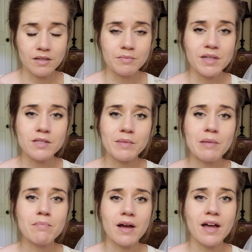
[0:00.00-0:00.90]
Because my
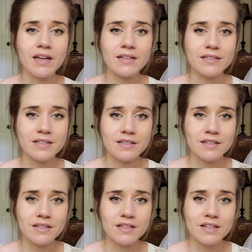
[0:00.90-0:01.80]
mind
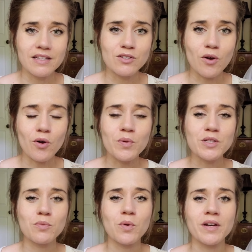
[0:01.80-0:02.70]
is
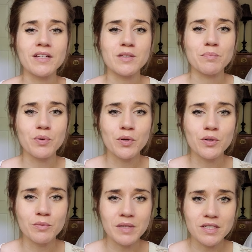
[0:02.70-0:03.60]
always wanting to
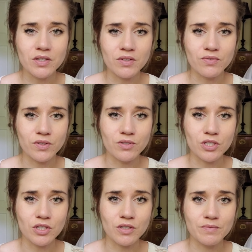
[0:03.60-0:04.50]
pull me to the
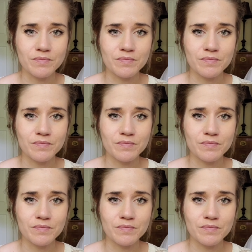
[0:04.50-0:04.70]
future.